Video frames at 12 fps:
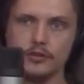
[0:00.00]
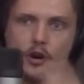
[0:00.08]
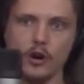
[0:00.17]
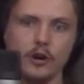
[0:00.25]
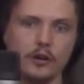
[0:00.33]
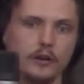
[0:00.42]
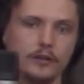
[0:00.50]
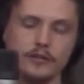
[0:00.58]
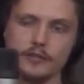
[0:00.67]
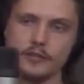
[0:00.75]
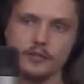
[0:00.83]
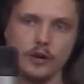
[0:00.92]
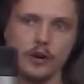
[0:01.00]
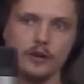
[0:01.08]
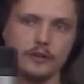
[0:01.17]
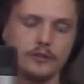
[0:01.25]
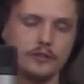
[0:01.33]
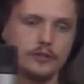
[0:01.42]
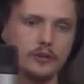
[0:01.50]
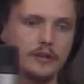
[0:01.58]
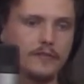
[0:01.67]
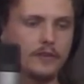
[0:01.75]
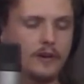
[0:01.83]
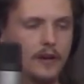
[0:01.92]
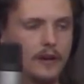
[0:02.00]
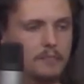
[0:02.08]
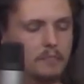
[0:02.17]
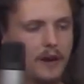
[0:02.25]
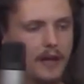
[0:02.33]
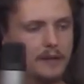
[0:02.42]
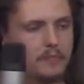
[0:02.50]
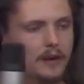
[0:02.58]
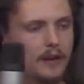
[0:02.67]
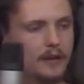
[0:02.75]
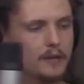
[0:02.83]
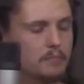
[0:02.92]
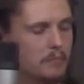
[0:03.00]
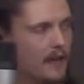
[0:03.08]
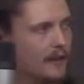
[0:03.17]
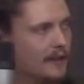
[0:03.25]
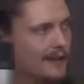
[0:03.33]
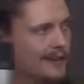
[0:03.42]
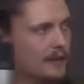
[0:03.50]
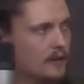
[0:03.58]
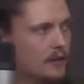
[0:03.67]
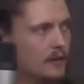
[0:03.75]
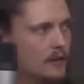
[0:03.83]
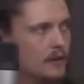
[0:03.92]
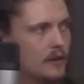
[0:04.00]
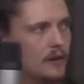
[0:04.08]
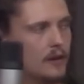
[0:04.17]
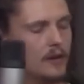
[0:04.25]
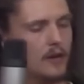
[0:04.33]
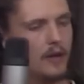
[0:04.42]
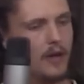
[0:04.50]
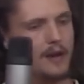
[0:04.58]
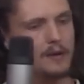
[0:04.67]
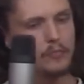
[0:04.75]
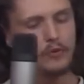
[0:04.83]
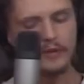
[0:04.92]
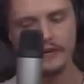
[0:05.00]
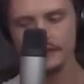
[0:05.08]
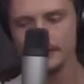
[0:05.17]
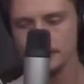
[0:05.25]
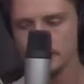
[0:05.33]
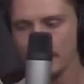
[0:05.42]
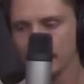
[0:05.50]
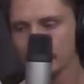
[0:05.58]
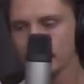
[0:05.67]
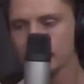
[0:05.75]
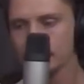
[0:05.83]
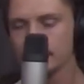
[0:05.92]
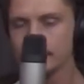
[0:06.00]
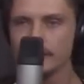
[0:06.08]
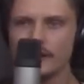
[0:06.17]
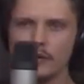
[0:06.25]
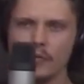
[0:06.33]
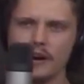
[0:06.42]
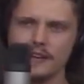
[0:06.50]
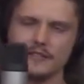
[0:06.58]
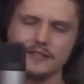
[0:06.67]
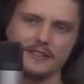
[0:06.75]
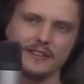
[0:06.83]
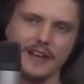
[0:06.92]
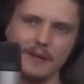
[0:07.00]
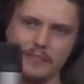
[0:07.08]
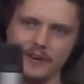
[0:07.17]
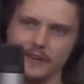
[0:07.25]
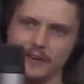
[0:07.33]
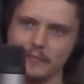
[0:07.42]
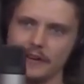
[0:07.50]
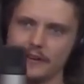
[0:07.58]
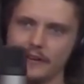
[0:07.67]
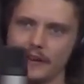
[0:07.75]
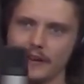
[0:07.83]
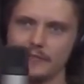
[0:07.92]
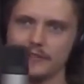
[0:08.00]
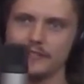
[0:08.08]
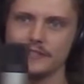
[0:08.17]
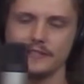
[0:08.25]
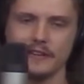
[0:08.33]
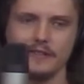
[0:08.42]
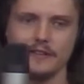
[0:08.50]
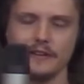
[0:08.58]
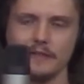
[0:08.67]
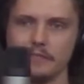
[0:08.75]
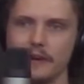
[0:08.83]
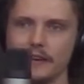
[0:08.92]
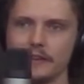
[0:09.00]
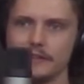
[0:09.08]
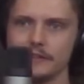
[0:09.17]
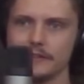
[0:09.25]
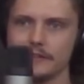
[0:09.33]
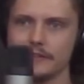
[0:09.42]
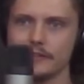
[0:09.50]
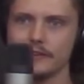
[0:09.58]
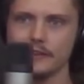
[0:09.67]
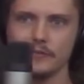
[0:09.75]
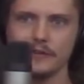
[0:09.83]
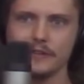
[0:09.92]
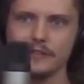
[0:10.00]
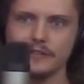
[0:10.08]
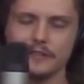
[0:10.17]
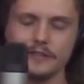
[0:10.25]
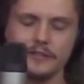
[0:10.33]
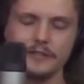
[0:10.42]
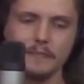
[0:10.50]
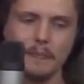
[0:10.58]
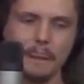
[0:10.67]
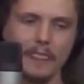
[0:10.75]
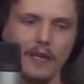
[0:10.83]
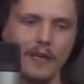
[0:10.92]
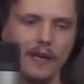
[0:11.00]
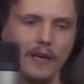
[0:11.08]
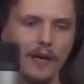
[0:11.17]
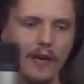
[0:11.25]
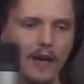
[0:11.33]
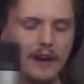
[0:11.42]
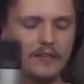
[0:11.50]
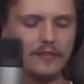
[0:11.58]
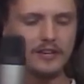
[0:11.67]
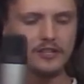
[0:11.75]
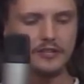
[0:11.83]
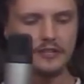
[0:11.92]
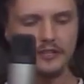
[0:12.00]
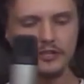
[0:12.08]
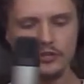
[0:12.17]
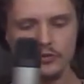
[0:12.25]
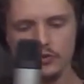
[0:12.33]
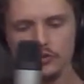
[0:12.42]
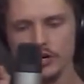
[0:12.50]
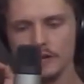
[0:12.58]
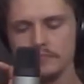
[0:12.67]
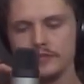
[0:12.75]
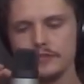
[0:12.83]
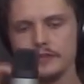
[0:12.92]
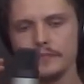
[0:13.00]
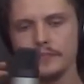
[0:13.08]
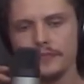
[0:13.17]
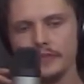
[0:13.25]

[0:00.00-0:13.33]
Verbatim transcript: dark, just darkness, not even like black, but like a black ink and I'm looking at this black ink, thinking like, why is nothing happening, man? Like I'm just staring at blackness. like what is this? And eventually these two drops,